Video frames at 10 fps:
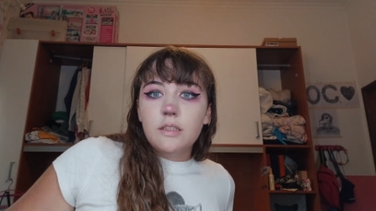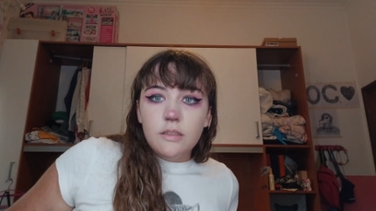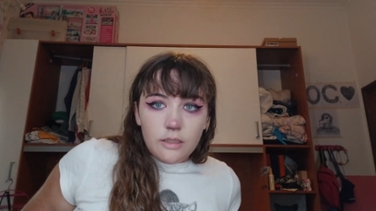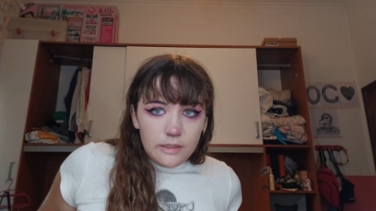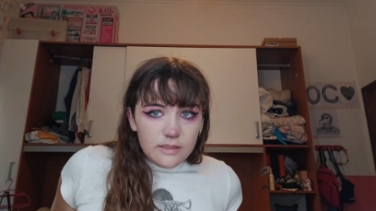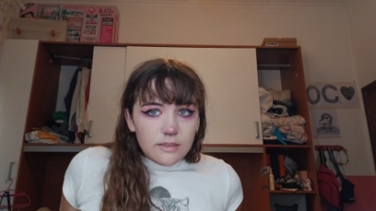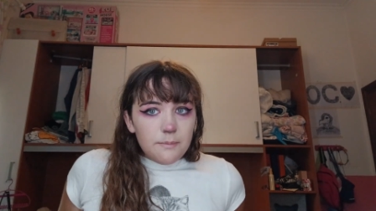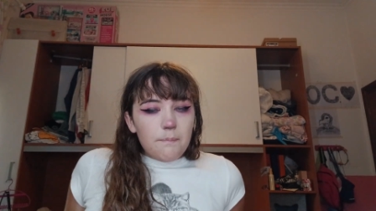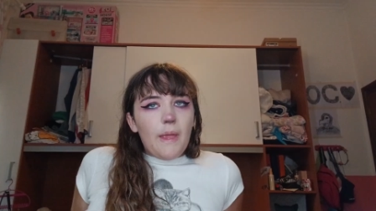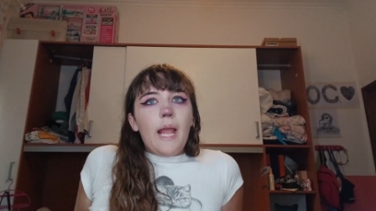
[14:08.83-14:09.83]
Honestly,
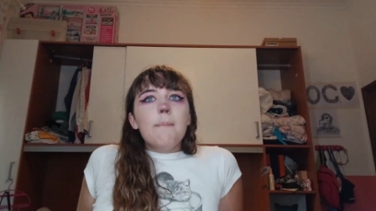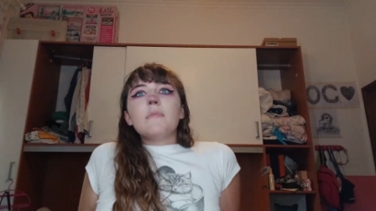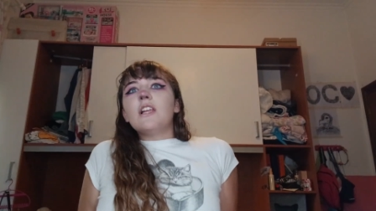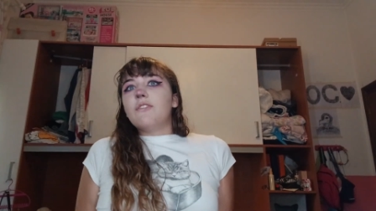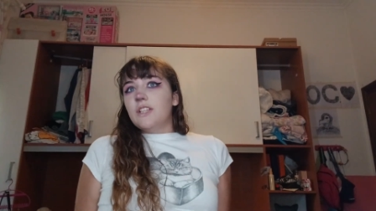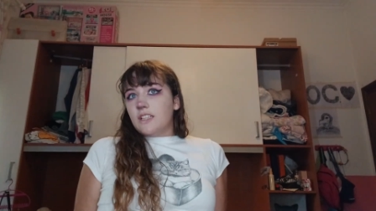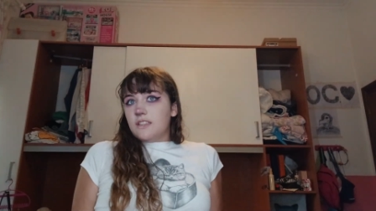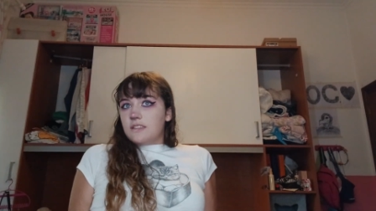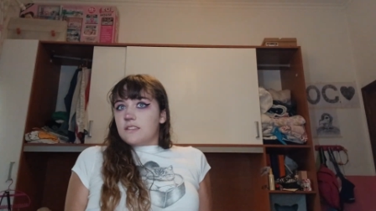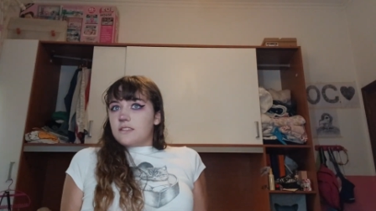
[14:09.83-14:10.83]
I'm loving
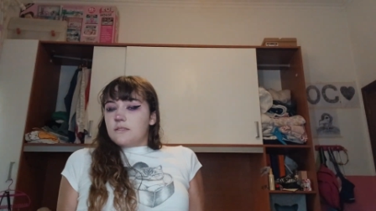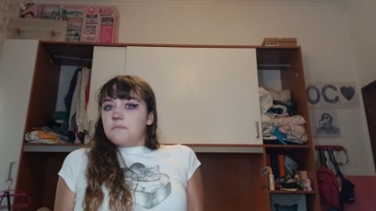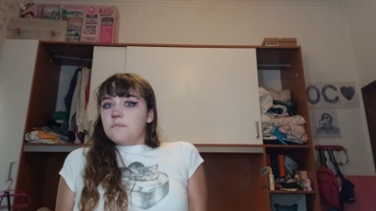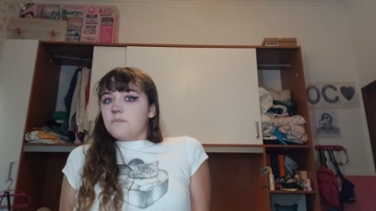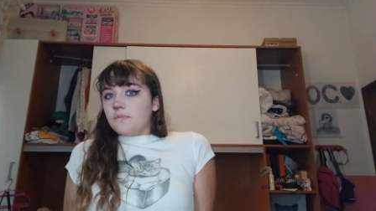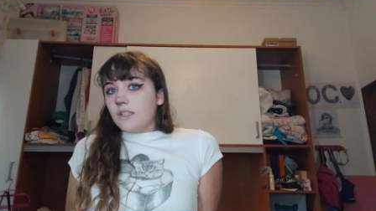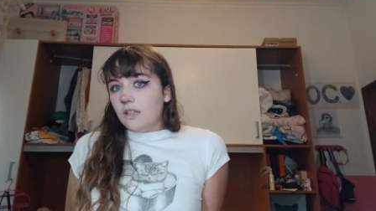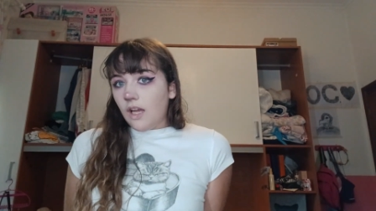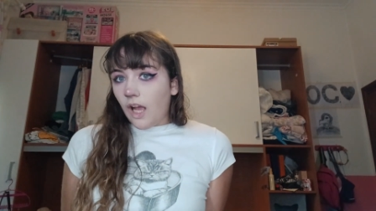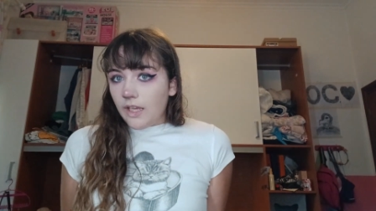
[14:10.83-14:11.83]
this.
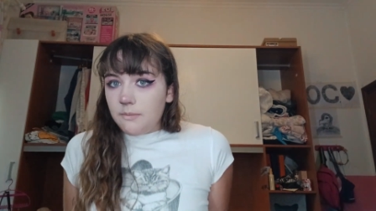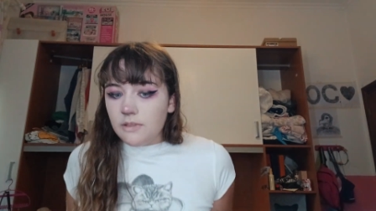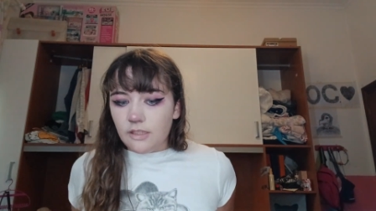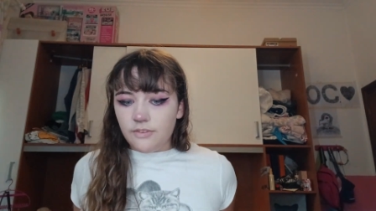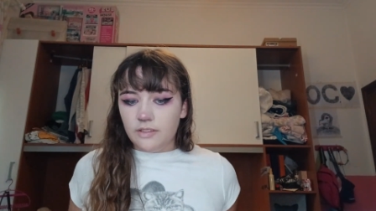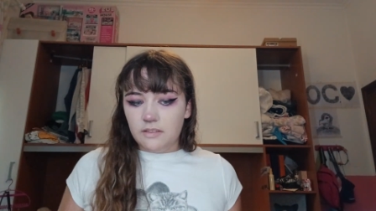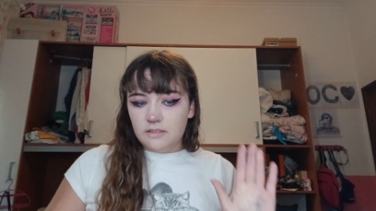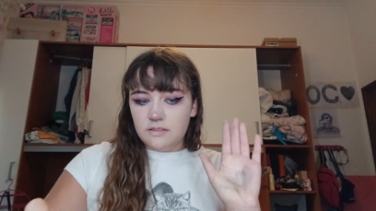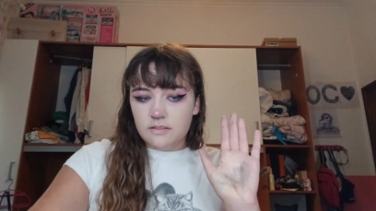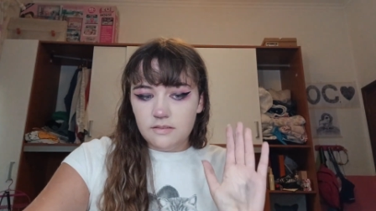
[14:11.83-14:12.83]
I am loving
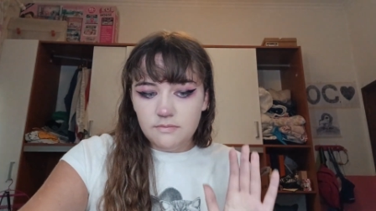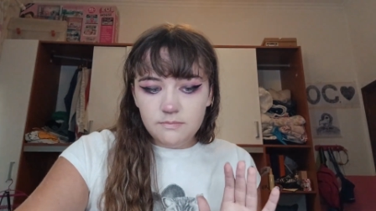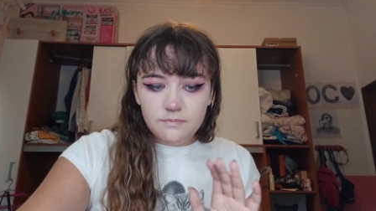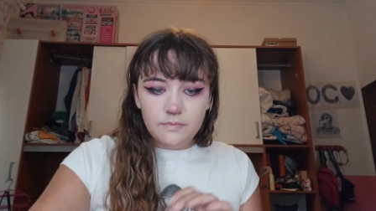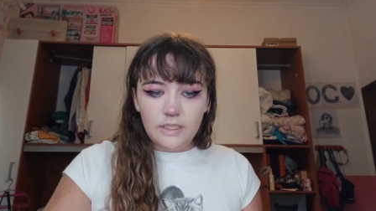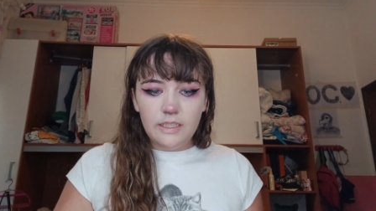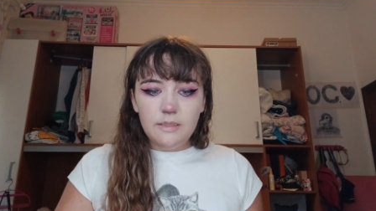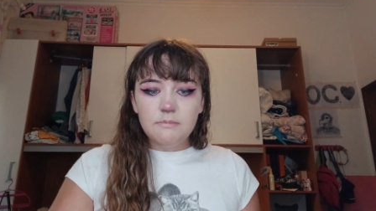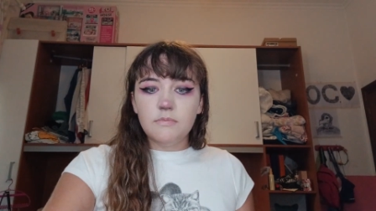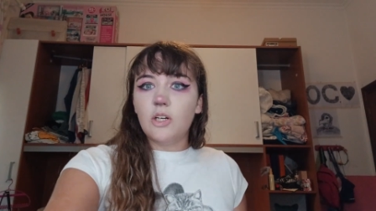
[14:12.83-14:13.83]
this. I
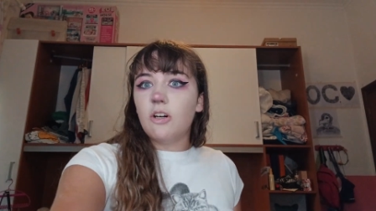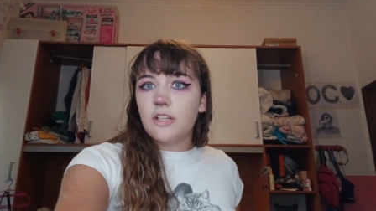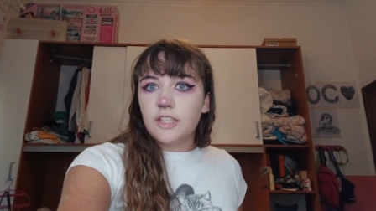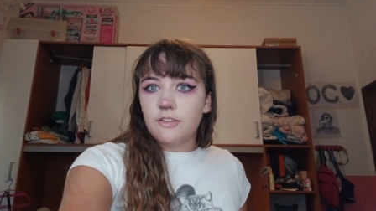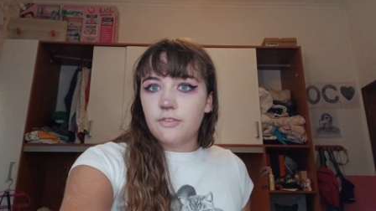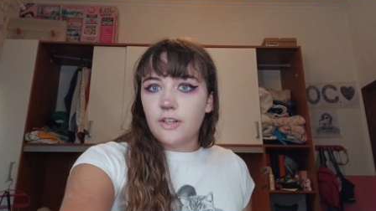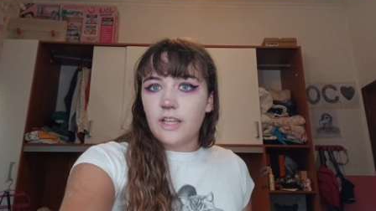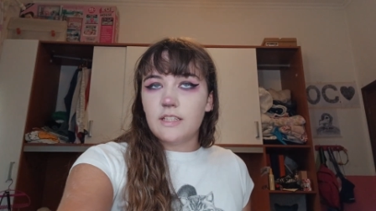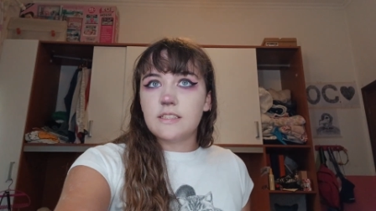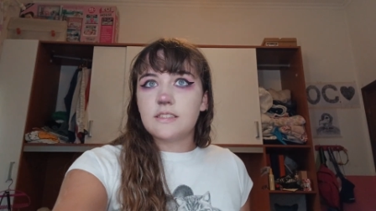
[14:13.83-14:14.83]
am all here for
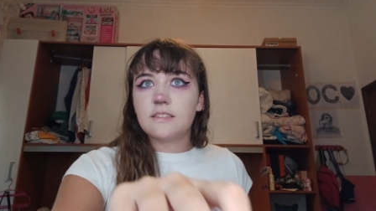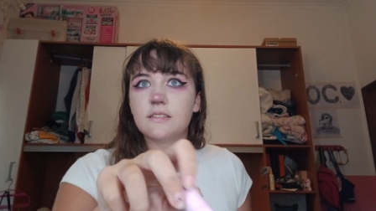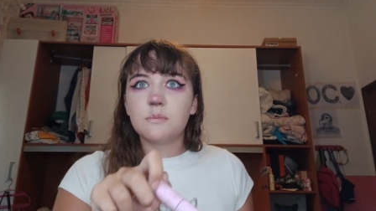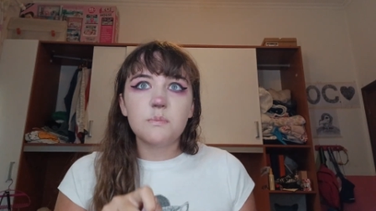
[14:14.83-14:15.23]
this.